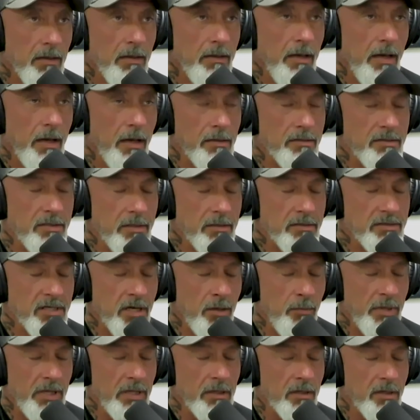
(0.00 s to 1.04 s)
Yeah. Tell
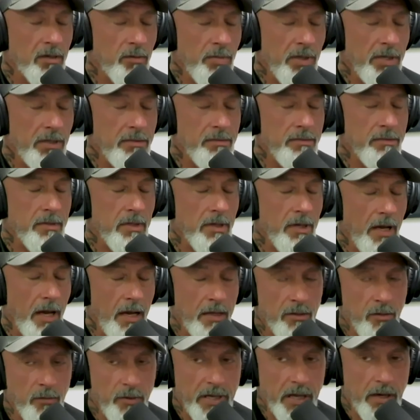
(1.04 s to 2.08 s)
me a little bit. I
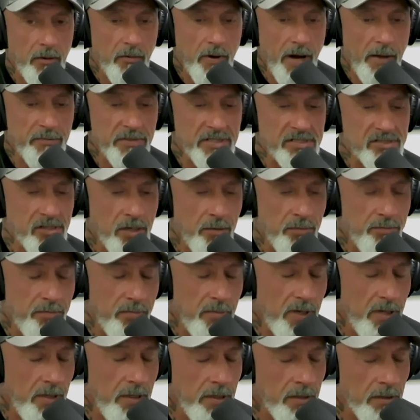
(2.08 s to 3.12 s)
know we got to wrap this up
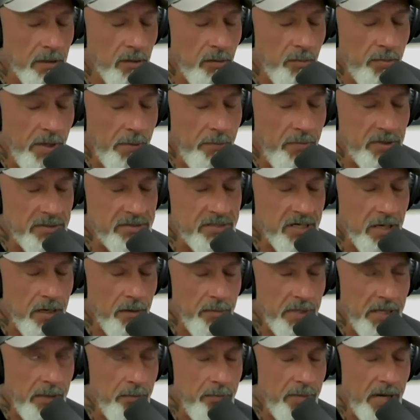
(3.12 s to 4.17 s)
in a little bit, but tell
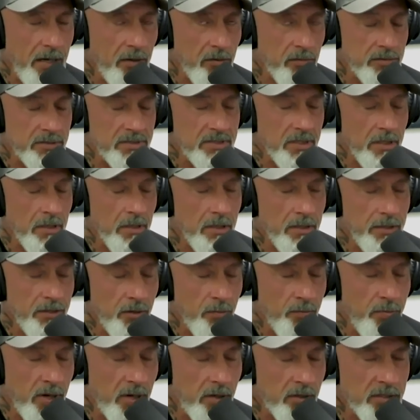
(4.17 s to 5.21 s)
me about uh, your
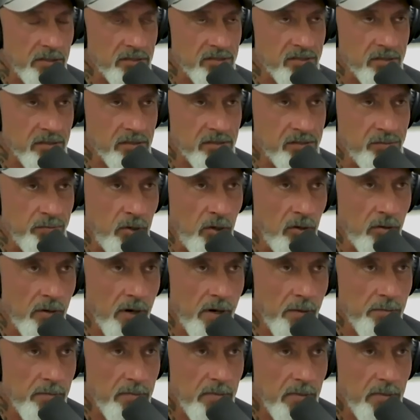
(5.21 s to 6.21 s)
Parkinson's program.